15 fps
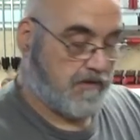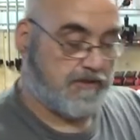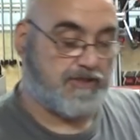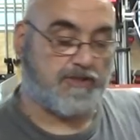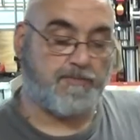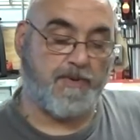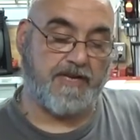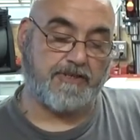
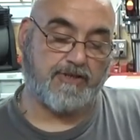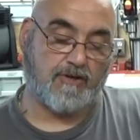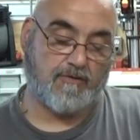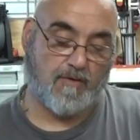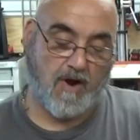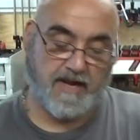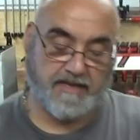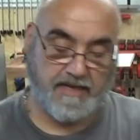Just picture
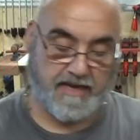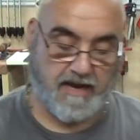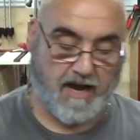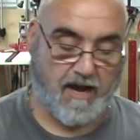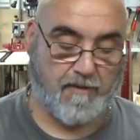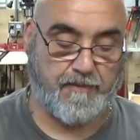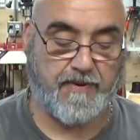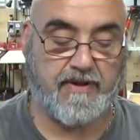grinding
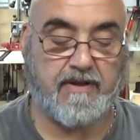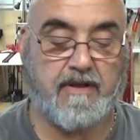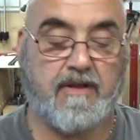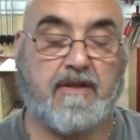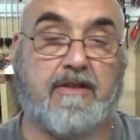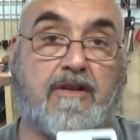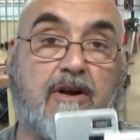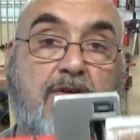up
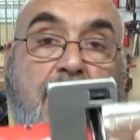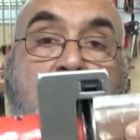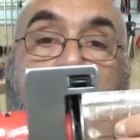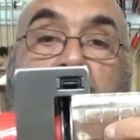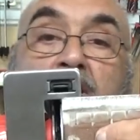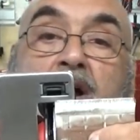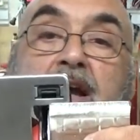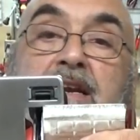the
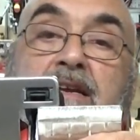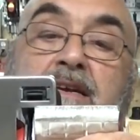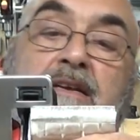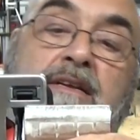grout line